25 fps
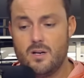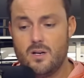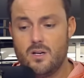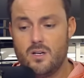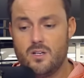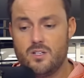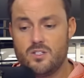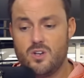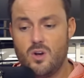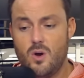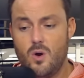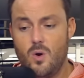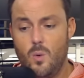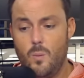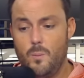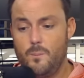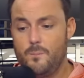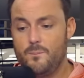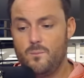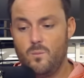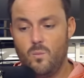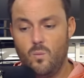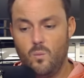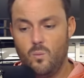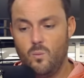So
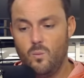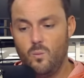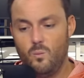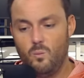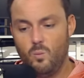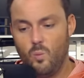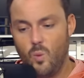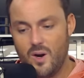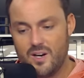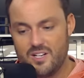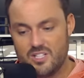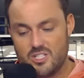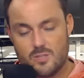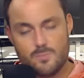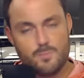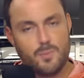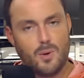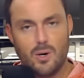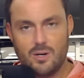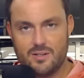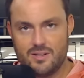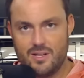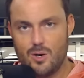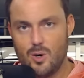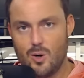what a
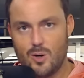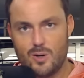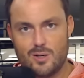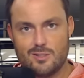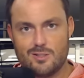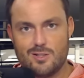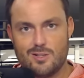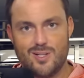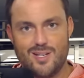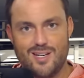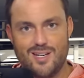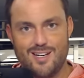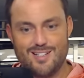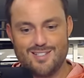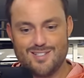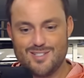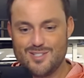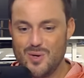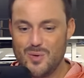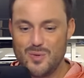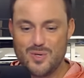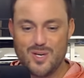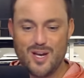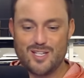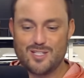spark that Arkansas needed
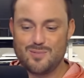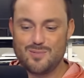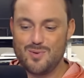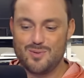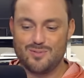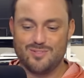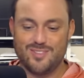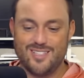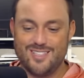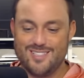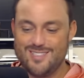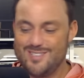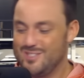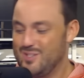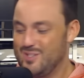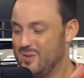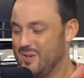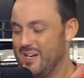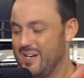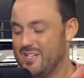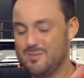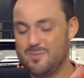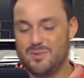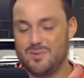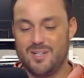so desperately, so
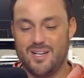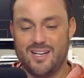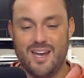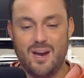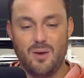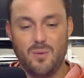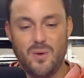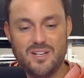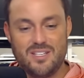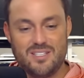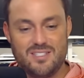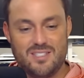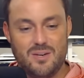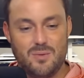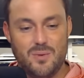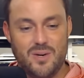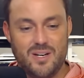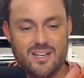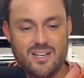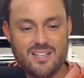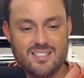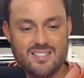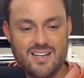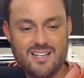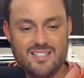desperately. I can't wait to see what he
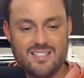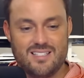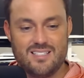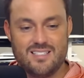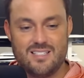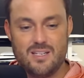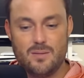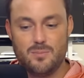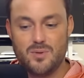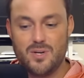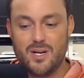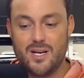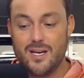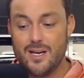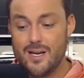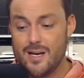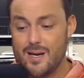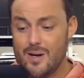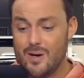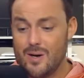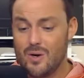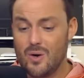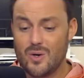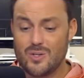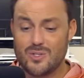does in SEC play.
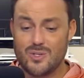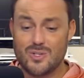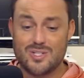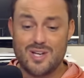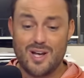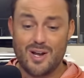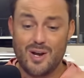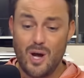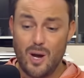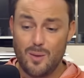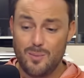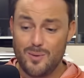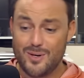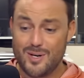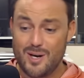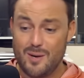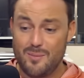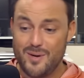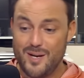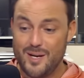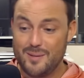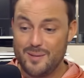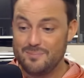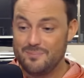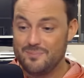Arkansas's got Auburn
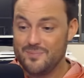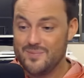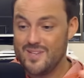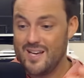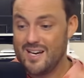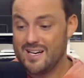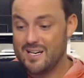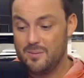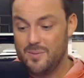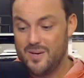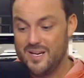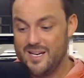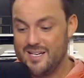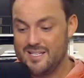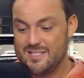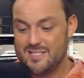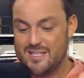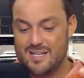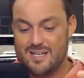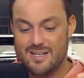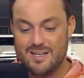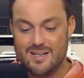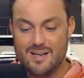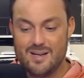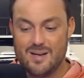coming up. Not going to be
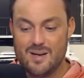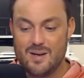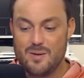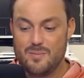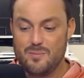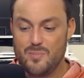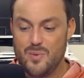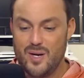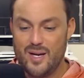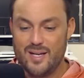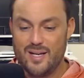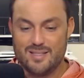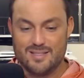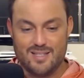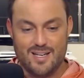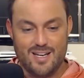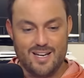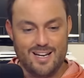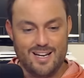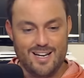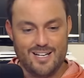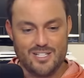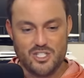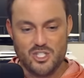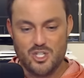easy, but
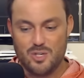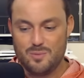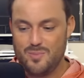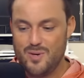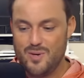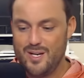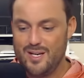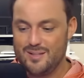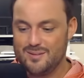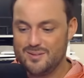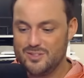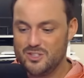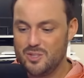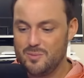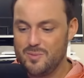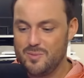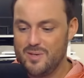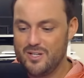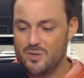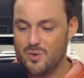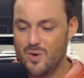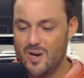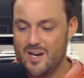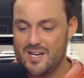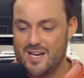it should be a
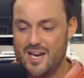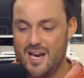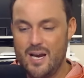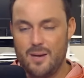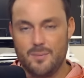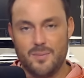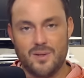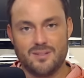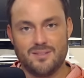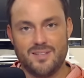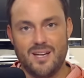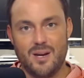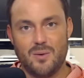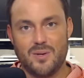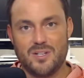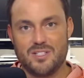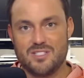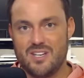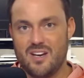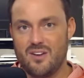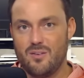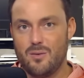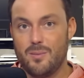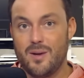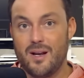great game, and can't wait to
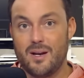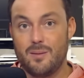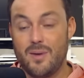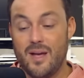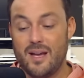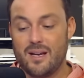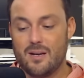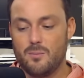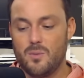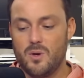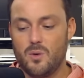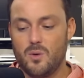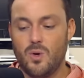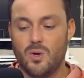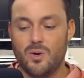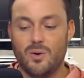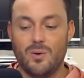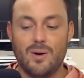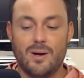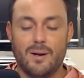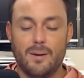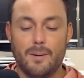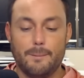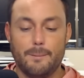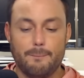see everybody back at Bud Walton
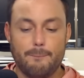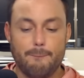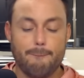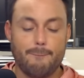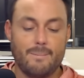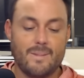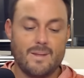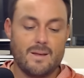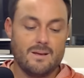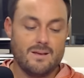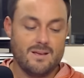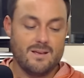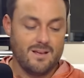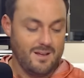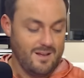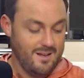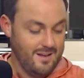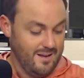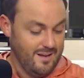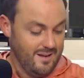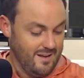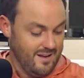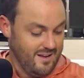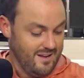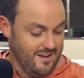Arena.
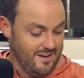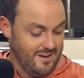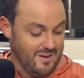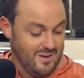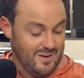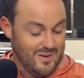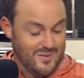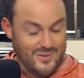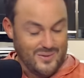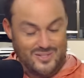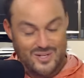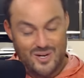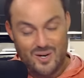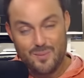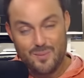We'll talk